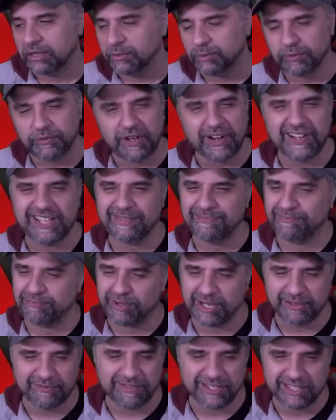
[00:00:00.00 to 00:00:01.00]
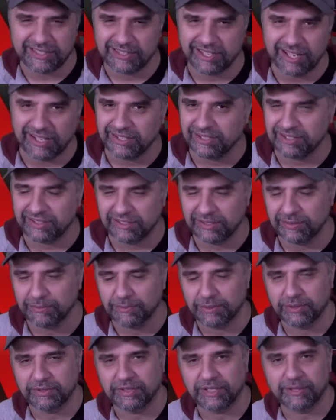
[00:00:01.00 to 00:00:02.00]
We'll very briefly touch on the
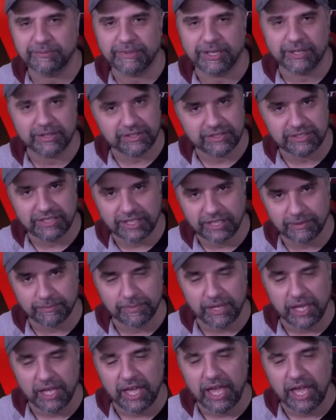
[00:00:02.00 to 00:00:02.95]
Bournemouth team,